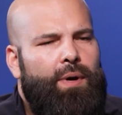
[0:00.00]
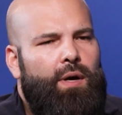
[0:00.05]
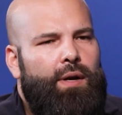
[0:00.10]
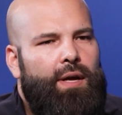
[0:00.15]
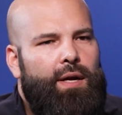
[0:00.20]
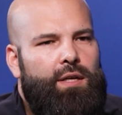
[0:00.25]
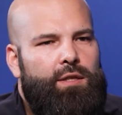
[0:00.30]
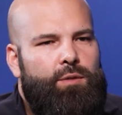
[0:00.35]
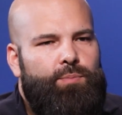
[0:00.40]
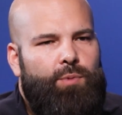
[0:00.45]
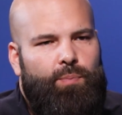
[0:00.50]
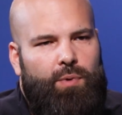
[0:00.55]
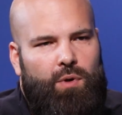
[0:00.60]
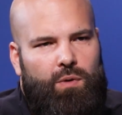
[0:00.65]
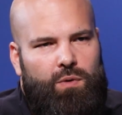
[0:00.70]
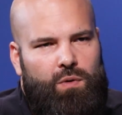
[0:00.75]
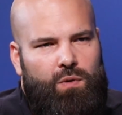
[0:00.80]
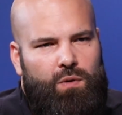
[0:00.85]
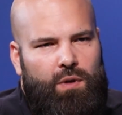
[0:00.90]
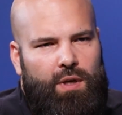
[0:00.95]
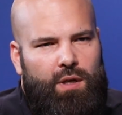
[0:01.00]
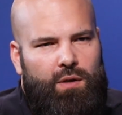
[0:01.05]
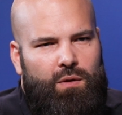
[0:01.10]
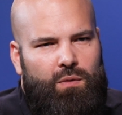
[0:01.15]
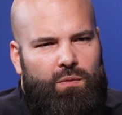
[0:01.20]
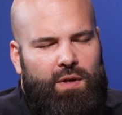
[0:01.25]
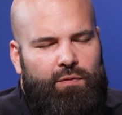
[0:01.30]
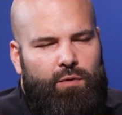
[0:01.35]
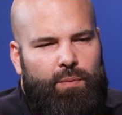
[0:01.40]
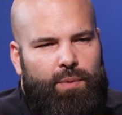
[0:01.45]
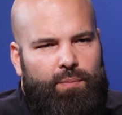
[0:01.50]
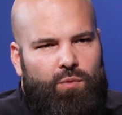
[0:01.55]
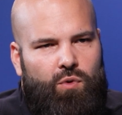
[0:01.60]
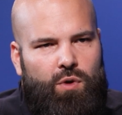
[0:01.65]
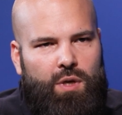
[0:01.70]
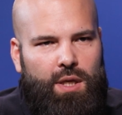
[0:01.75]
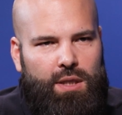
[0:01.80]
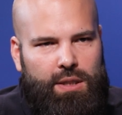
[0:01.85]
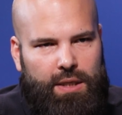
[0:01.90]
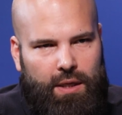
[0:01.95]
about ECHA's proposal? Can you give a bit more
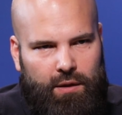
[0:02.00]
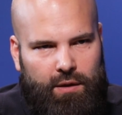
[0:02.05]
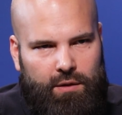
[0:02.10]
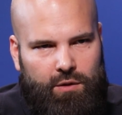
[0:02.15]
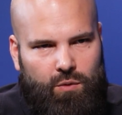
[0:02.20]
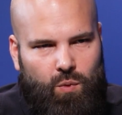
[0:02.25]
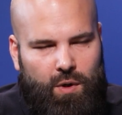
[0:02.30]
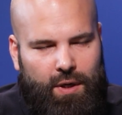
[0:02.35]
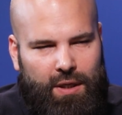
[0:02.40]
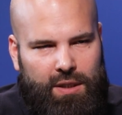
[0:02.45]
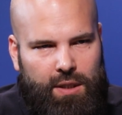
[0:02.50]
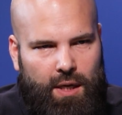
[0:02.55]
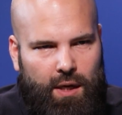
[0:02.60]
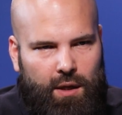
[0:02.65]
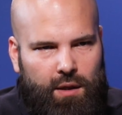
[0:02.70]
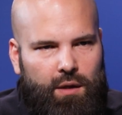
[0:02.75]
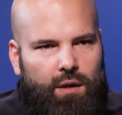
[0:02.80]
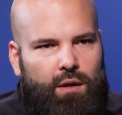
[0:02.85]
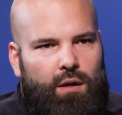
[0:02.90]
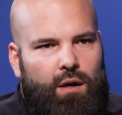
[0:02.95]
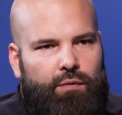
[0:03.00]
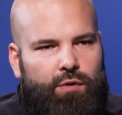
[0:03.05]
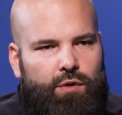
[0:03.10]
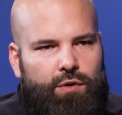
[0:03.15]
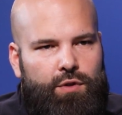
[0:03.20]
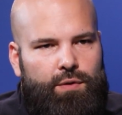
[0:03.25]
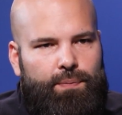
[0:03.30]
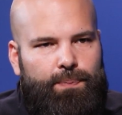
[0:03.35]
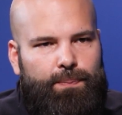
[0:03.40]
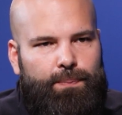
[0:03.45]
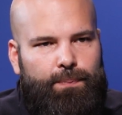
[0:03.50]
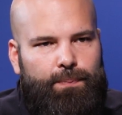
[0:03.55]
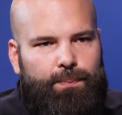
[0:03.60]
detail into what exactly it covers?